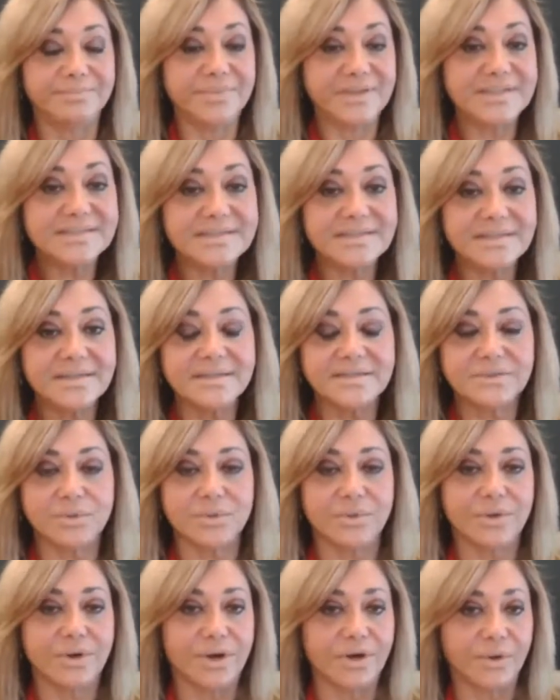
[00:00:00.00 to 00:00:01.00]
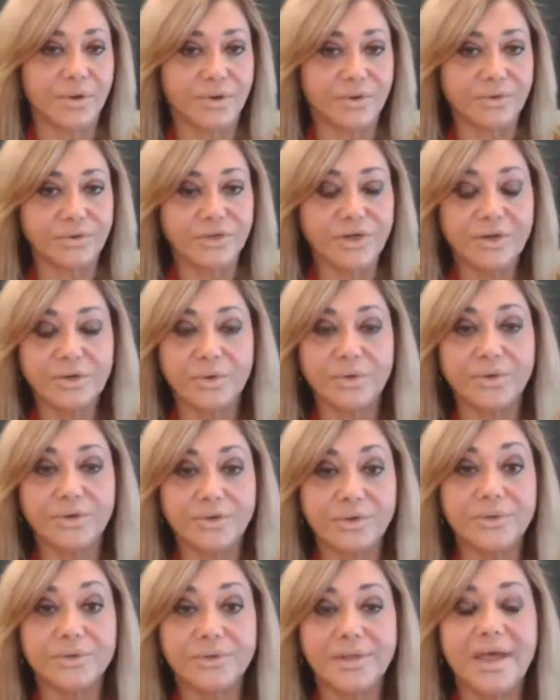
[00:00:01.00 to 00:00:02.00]
business or
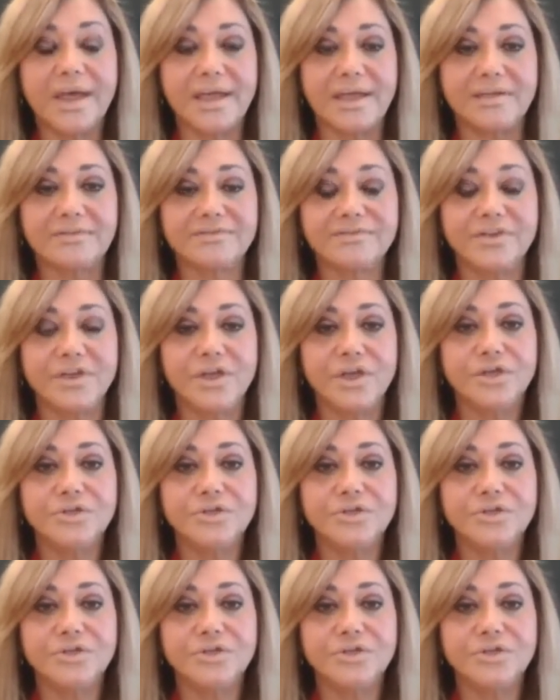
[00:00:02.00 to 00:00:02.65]
your life,